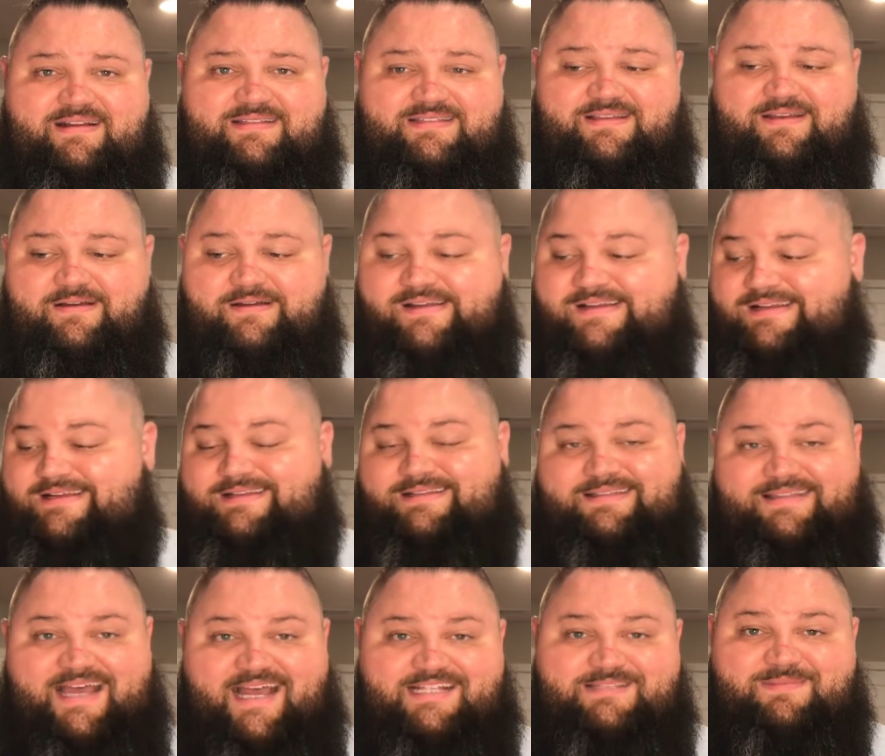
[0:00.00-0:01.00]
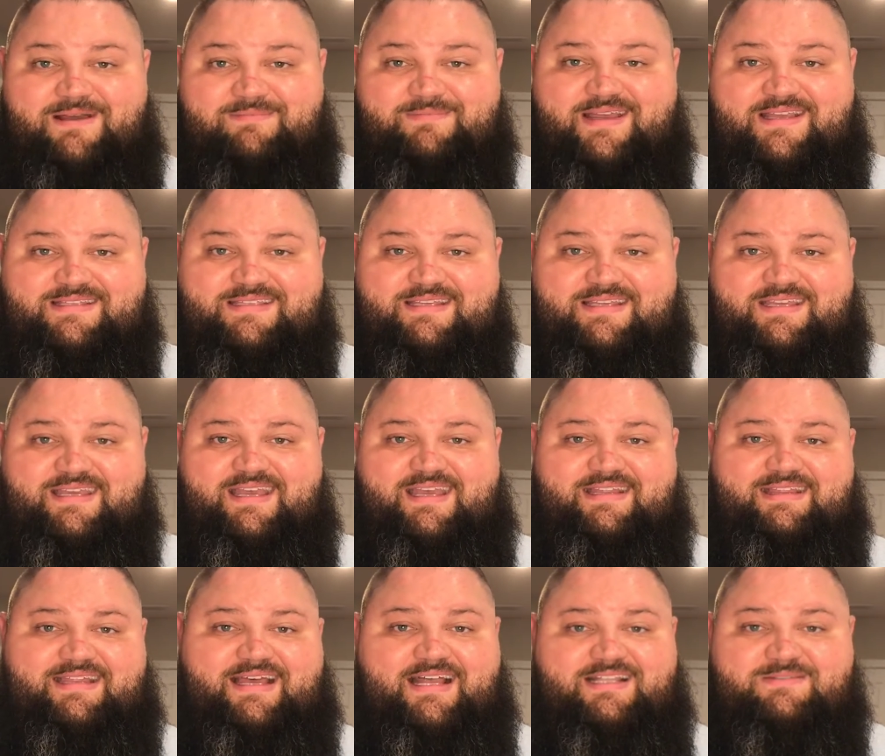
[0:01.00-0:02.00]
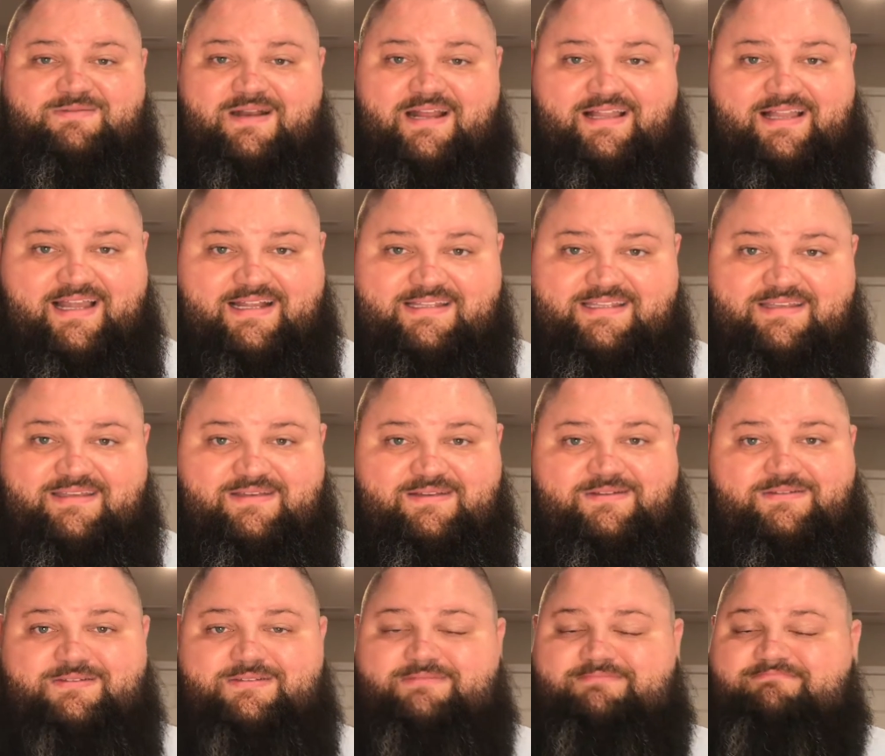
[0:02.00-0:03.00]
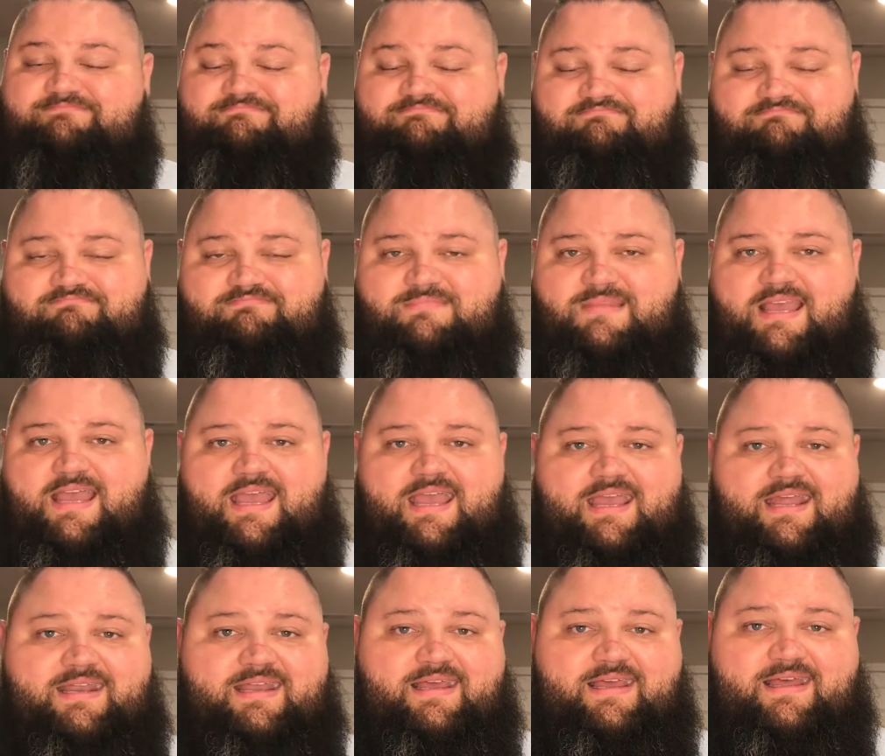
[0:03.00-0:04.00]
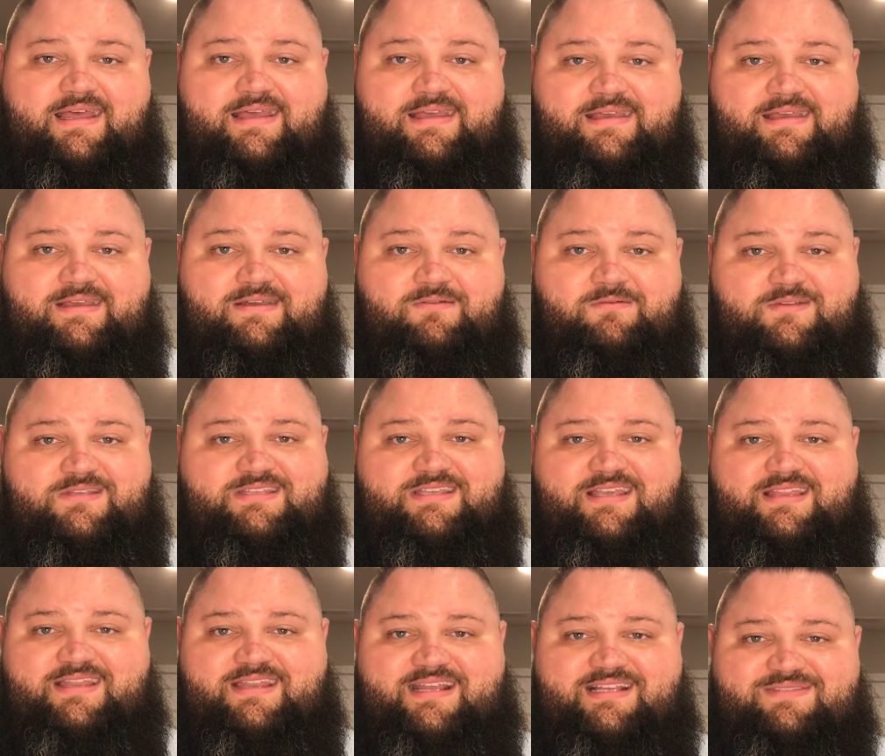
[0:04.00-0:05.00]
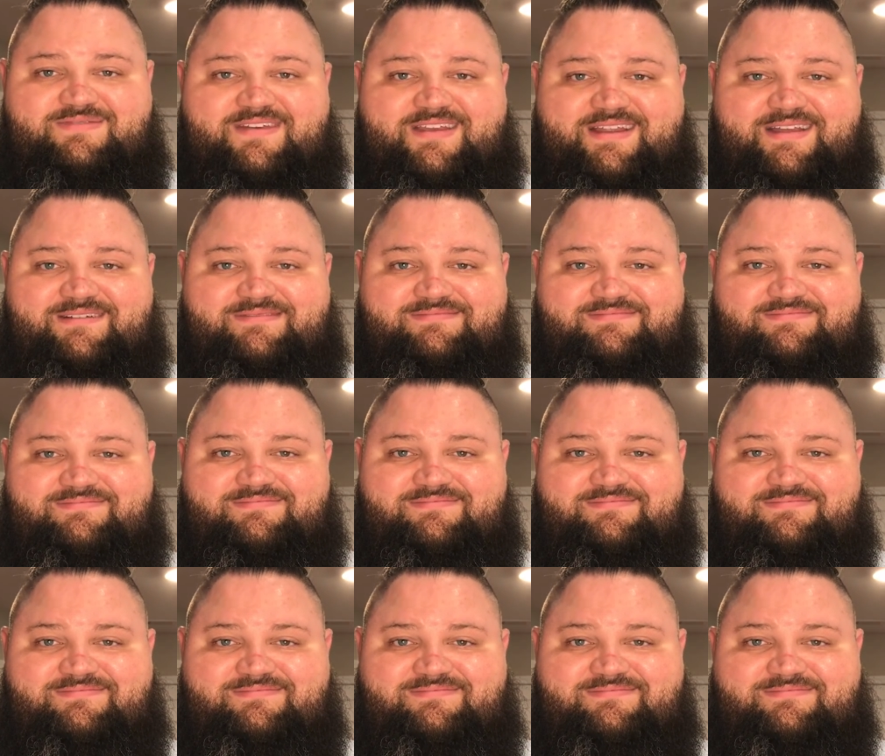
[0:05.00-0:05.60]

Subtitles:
And so that's my basic kit. That's what I like to use, and we'll see you in the next video.